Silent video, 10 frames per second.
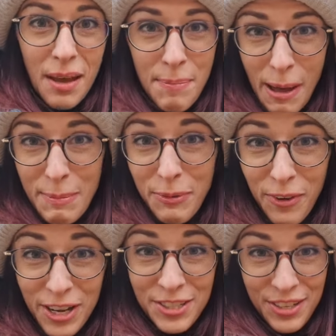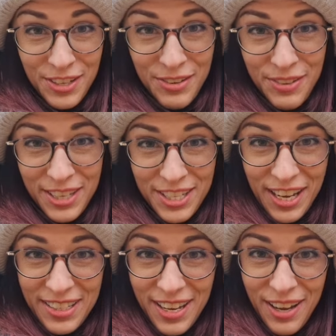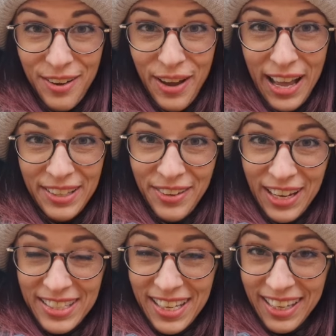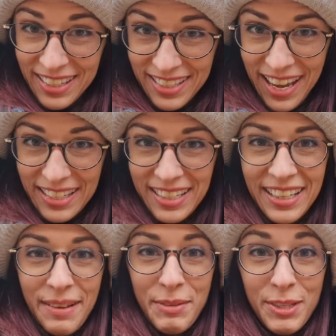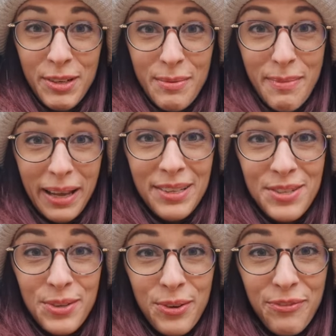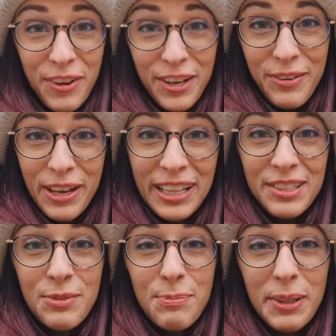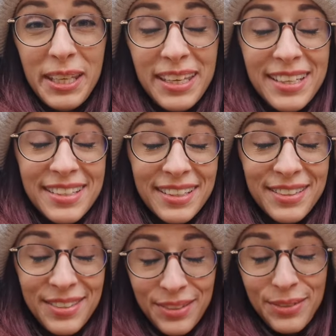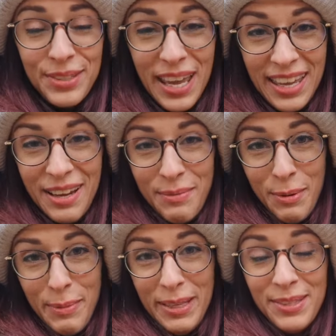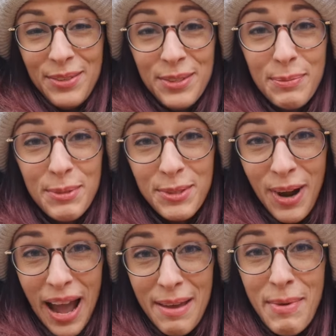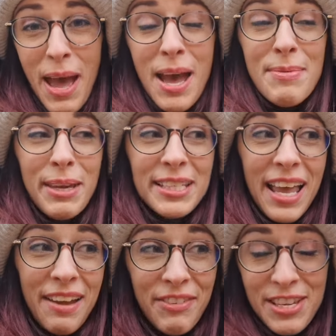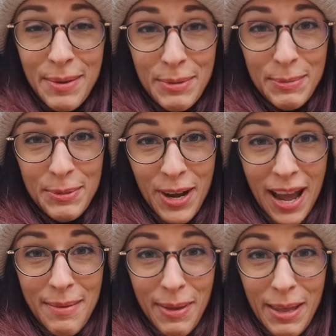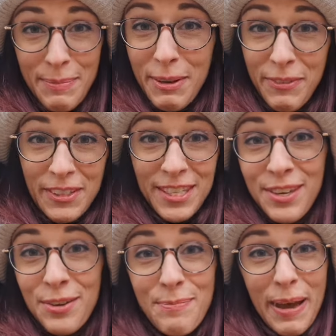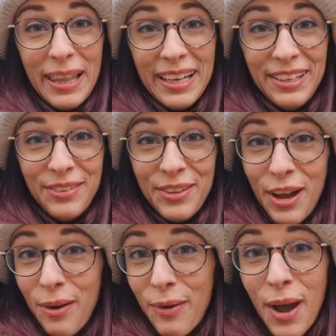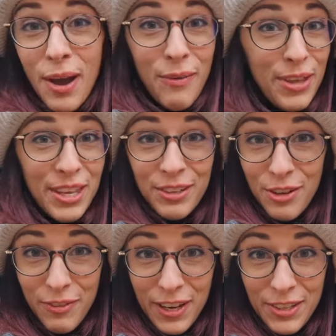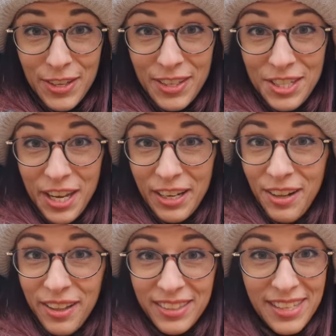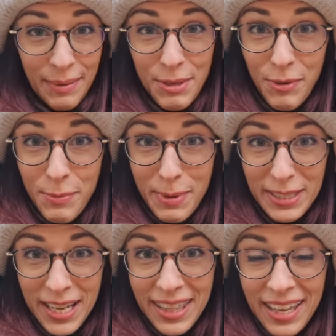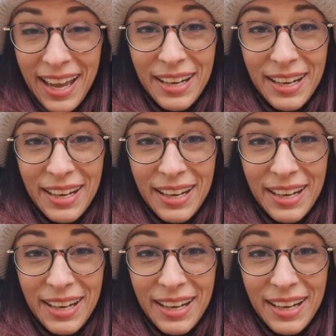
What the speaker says: But before I show you the Chateau and you guys can get to guessing, I'm just going to remind you very quickly to please do take a moment to subscribe, because every time you subscribe, it benefits you by letting you know when there are new videos on this channel and stops you from missing anything.